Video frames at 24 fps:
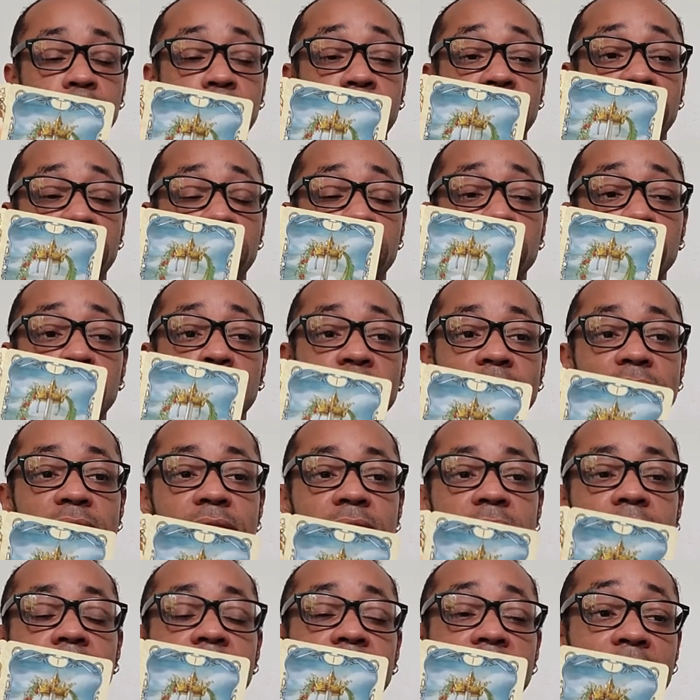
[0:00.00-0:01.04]
bringing your
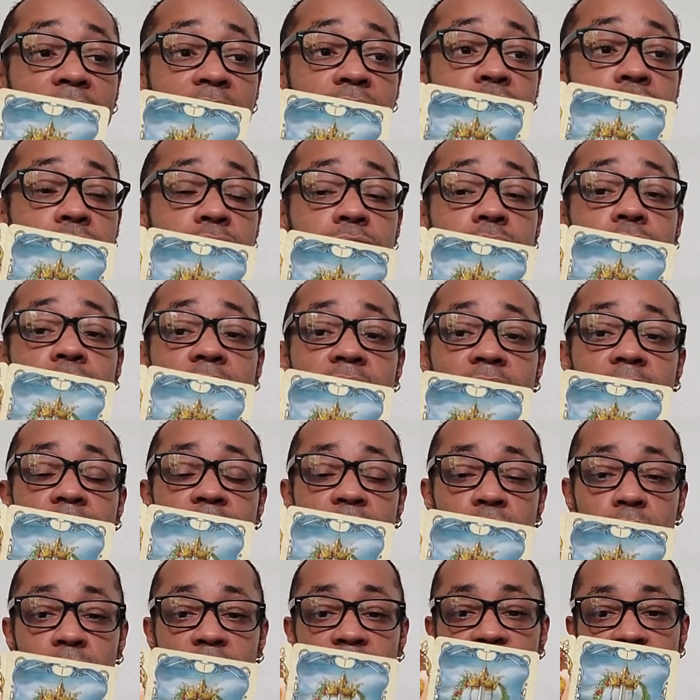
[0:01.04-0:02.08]
wisdom into some
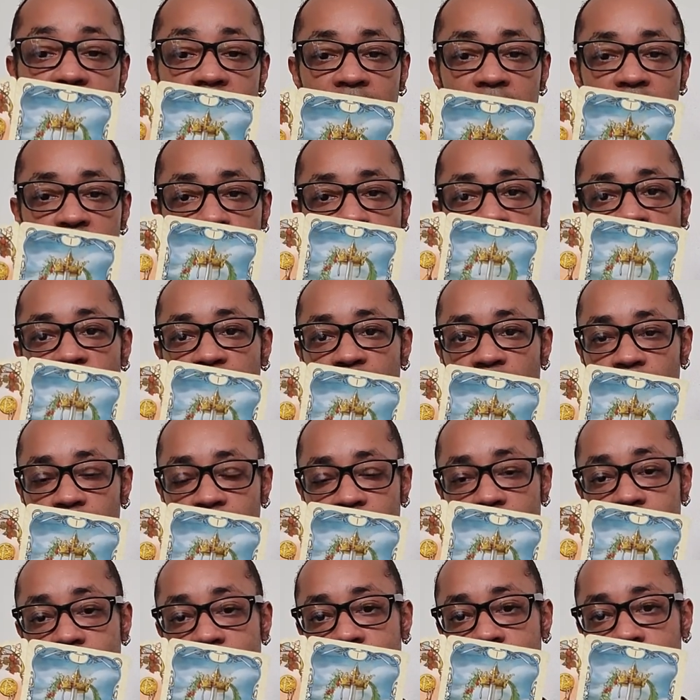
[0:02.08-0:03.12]
sort of tangible
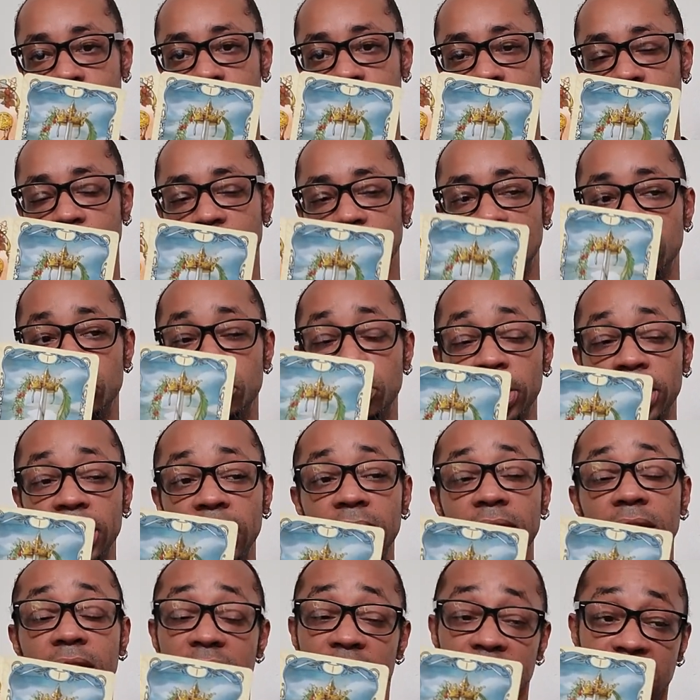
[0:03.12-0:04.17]
focus.
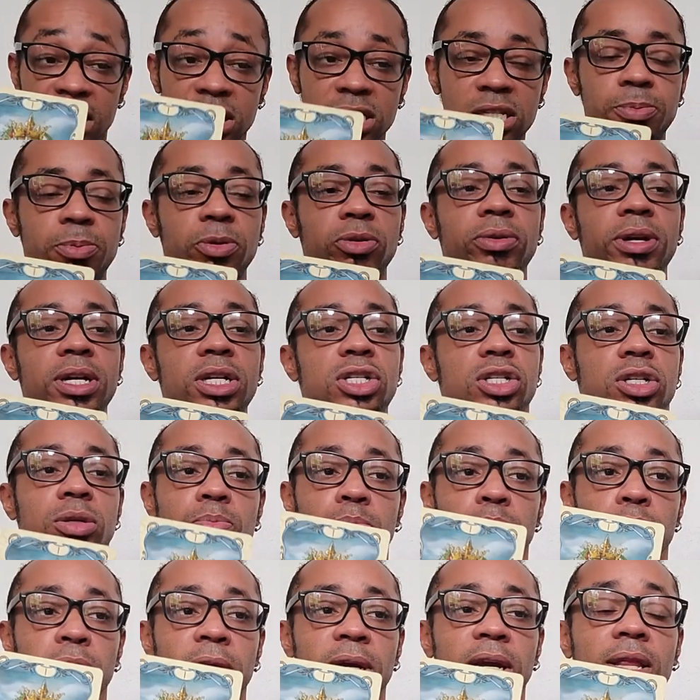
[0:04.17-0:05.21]
Bringing the inspiration,
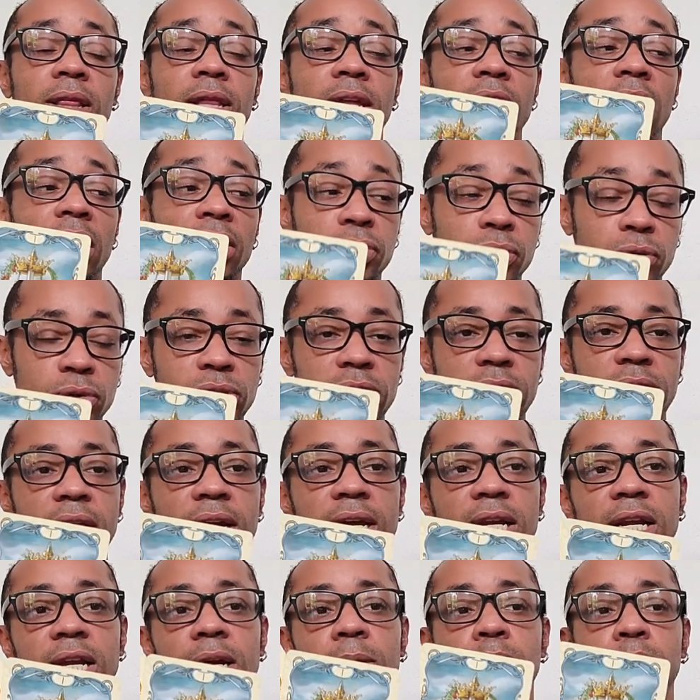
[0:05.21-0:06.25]
bringing the
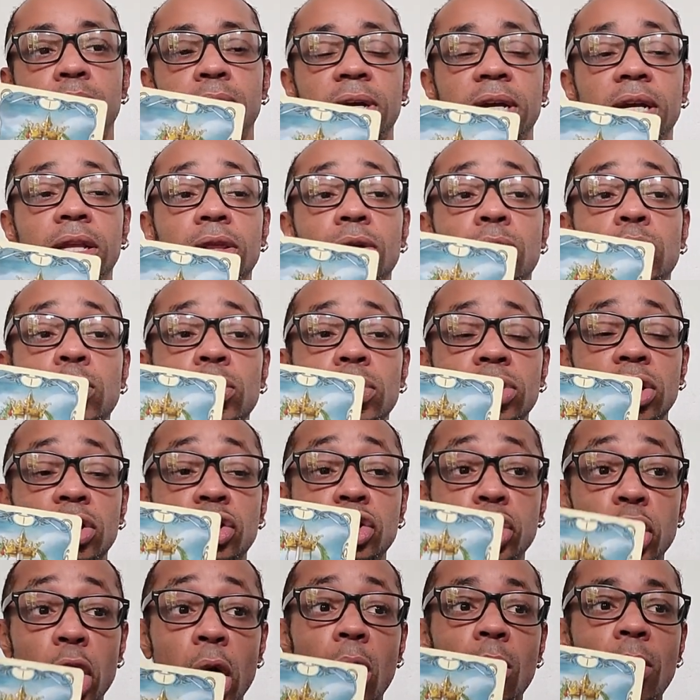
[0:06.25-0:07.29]
understanding, bringing the
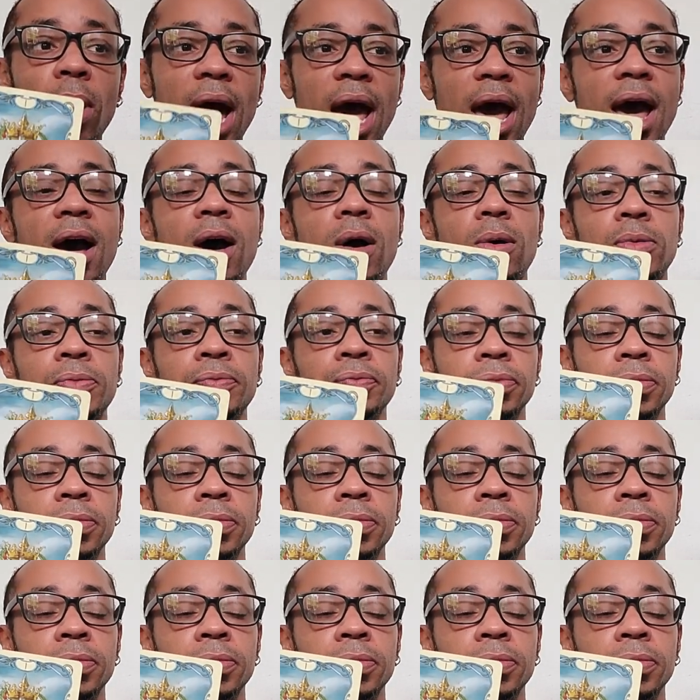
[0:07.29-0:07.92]
know-how.